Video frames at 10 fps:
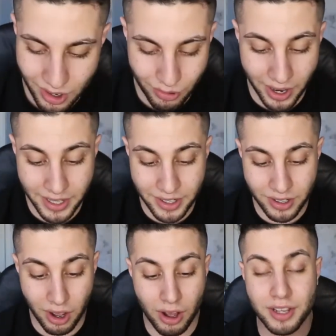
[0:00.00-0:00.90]
Right here,
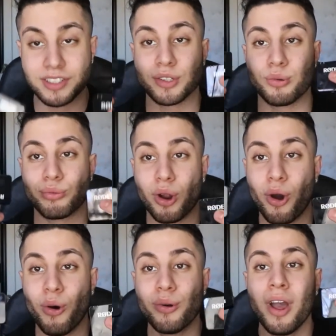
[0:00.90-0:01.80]
y'all, is the
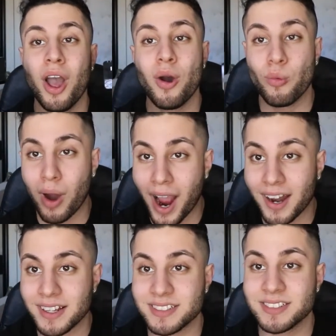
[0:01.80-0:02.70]
Rode
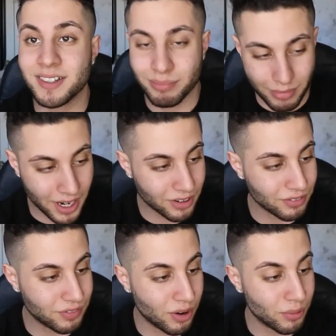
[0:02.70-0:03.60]
wireless
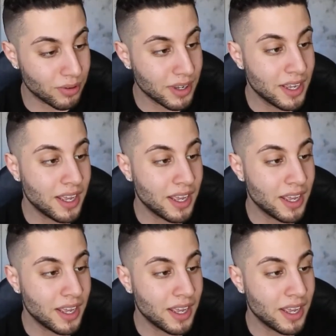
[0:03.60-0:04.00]
microphone.